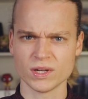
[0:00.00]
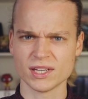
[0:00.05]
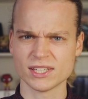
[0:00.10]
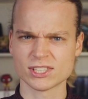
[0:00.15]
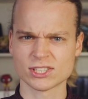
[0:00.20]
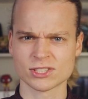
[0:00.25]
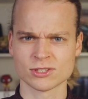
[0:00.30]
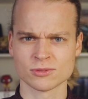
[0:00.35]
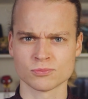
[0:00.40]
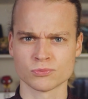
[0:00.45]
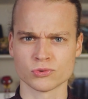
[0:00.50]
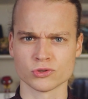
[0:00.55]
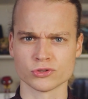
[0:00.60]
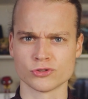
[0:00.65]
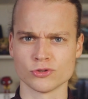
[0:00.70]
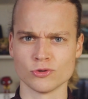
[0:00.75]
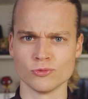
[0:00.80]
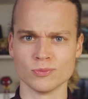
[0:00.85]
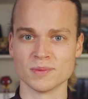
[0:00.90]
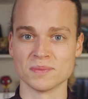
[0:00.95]
weeks,
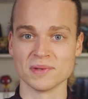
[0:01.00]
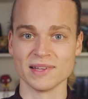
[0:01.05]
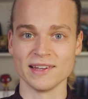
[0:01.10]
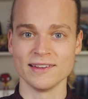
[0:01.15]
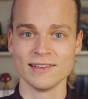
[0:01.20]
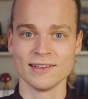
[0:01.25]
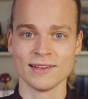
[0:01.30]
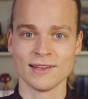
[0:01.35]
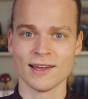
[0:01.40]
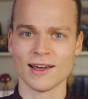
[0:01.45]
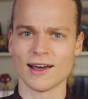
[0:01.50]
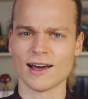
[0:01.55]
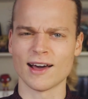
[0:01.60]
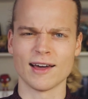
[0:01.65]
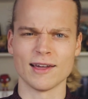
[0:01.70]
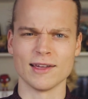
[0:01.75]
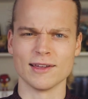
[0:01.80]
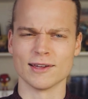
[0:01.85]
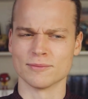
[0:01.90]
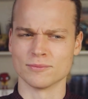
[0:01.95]
presumably.
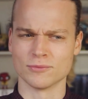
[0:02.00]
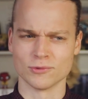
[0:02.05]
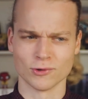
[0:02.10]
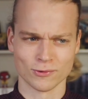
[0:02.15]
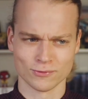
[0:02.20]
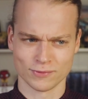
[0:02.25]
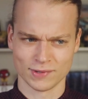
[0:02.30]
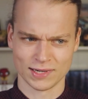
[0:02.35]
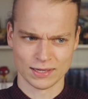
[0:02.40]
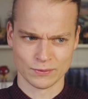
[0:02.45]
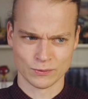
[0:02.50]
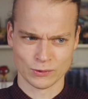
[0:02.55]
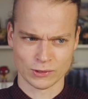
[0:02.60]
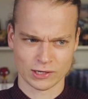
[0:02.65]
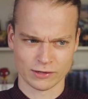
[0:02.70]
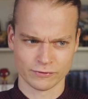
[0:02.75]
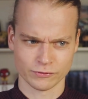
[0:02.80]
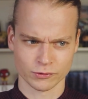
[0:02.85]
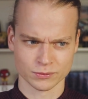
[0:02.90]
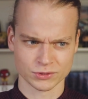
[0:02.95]
I am not really
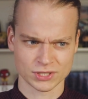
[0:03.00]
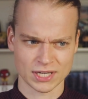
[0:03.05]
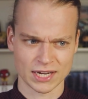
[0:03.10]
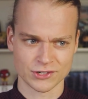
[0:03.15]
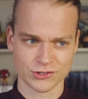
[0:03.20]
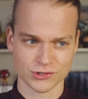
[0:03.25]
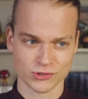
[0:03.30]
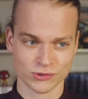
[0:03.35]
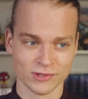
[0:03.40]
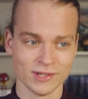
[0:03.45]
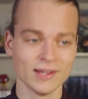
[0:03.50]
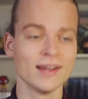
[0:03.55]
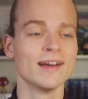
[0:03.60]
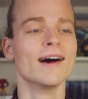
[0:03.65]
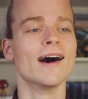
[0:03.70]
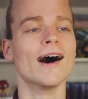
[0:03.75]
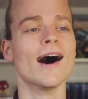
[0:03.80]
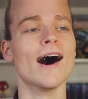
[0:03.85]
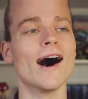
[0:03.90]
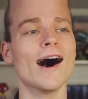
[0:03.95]
working from a schedule.
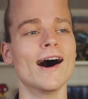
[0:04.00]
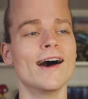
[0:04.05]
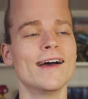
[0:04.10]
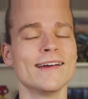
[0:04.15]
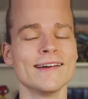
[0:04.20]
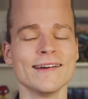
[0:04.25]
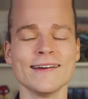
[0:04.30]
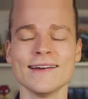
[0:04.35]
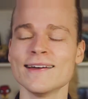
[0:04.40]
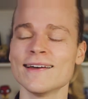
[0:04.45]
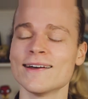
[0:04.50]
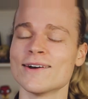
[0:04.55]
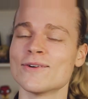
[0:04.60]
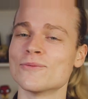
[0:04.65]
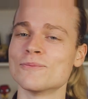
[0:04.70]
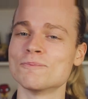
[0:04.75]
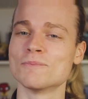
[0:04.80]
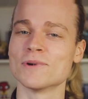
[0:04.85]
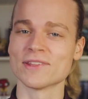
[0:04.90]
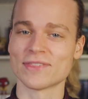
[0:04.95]

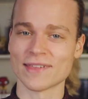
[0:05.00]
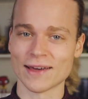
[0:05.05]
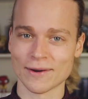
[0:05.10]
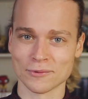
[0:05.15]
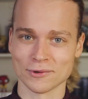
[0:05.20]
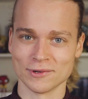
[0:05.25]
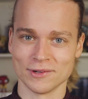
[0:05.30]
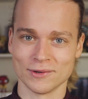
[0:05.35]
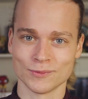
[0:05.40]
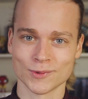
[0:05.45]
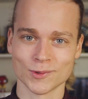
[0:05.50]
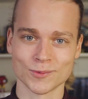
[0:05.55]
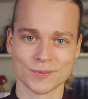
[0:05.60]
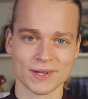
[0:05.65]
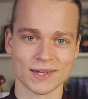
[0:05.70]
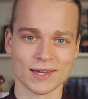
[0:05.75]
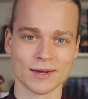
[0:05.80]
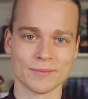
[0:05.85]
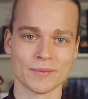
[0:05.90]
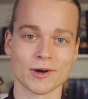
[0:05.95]
But that one will
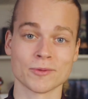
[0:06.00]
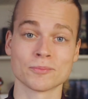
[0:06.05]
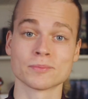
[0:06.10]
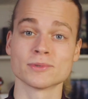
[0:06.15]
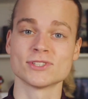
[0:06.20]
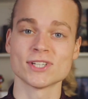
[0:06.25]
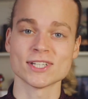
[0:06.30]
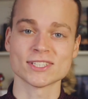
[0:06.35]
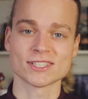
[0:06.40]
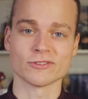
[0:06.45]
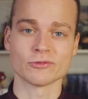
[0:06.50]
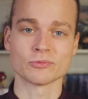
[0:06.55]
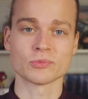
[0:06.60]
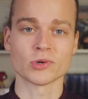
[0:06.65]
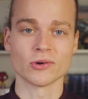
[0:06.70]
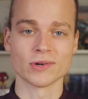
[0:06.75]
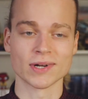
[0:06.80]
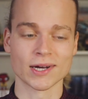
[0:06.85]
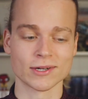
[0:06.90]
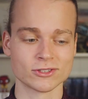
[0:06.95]
be about possessive
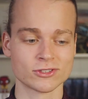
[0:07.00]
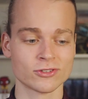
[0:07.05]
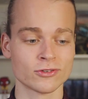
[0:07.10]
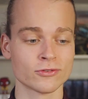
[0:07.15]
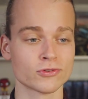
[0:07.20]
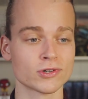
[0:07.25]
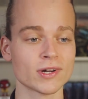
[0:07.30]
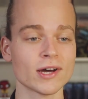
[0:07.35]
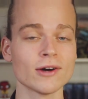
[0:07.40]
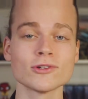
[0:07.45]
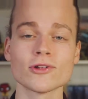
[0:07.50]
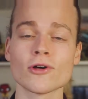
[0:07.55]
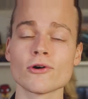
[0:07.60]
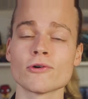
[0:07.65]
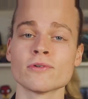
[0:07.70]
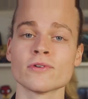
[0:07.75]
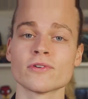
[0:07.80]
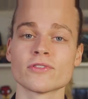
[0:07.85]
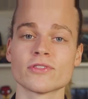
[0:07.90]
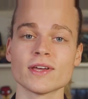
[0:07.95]
pronouns. For now
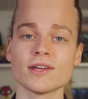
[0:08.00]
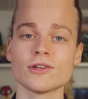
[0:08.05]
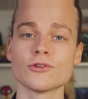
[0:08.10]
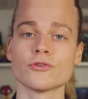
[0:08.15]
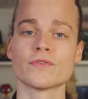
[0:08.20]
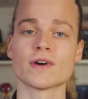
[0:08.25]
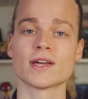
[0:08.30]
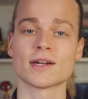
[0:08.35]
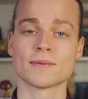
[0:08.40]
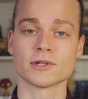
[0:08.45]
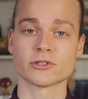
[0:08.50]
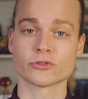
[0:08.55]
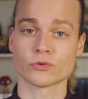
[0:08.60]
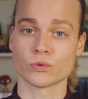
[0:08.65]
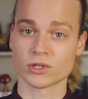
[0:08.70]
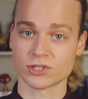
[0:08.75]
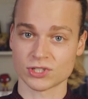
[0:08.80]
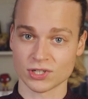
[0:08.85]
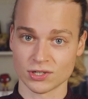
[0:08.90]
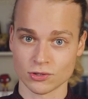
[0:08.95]
though, thank you very much
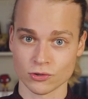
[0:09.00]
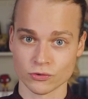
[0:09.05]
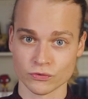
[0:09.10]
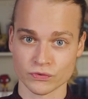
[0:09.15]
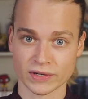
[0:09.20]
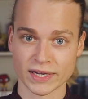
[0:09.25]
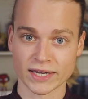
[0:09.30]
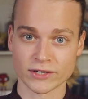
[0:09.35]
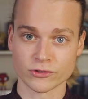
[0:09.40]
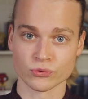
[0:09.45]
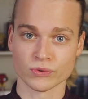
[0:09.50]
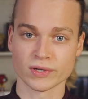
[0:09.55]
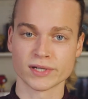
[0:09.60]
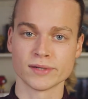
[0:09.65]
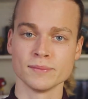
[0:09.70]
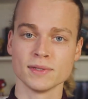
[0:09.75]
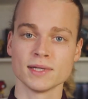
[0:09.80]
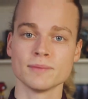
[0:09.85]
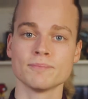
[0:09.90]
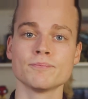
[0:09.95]
for watching. Don't forget to
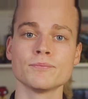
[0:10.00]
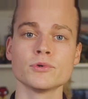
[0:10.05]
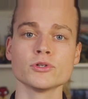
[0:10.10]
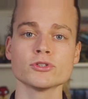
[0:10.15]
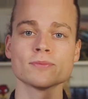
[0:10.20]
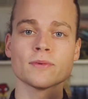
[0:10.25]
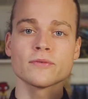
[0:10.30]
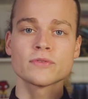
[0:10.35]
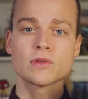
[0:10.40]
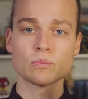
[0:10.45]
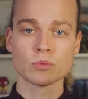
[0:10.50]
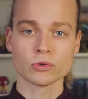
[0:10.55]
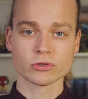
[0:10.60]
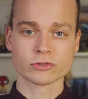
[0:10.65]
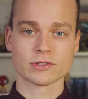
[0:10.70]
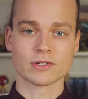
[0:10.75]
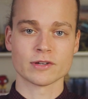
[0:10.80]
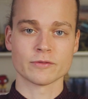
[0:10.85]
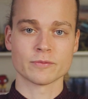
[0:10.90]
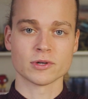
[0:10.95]
randomly push some of the
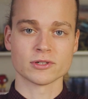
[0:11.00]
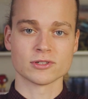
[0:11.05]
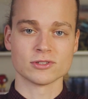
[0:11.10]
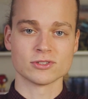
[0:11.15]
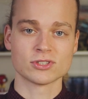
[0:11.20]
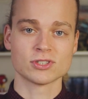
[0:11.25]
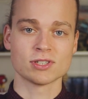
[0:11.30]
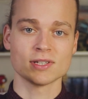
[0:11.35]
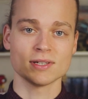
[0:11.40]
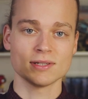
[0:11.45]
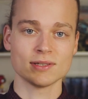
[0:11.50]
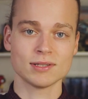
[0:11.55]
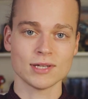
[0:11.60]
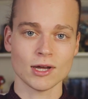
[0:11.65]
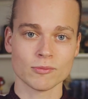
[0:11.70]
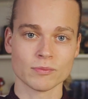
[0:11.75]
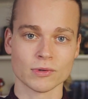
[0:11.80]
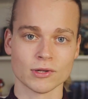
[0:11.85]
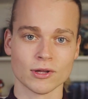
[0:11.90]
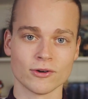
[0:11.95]
positive buttons
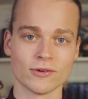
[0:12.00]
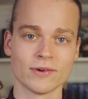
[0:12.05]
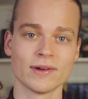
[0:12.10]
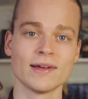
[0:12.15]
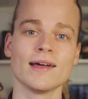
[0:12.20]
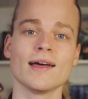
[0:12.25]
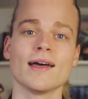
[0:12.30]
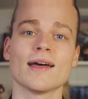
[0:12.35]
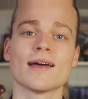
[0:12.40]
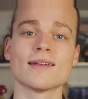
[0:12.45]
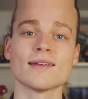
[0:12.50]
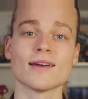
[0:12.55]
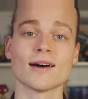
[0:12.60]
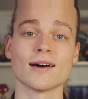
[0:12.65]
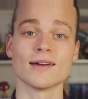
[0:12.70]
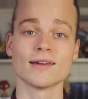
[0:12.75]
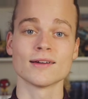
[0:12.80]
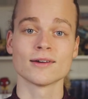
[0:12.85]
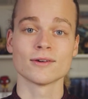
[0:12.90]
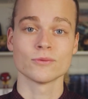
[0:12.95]
down below. And
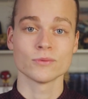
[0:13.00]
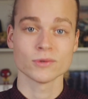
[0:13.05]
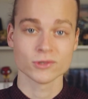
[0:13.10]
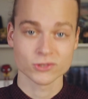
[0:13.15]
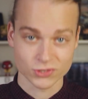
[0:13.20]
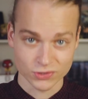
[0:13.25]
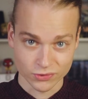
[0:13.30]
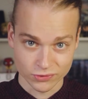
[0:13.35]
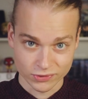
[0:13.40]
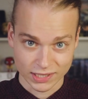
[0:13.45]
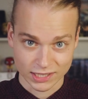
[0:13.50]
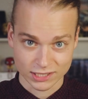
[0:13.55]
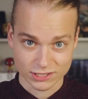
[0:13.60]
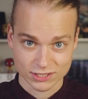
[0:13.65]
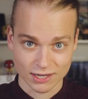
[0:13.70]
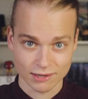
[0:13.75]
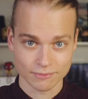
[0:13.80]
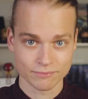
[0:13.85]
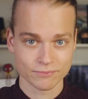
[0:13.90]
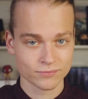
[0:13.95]
I will see you
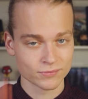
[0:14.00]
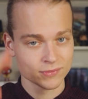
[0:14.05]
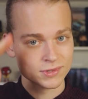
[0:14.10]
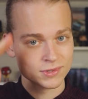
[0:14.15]
next time.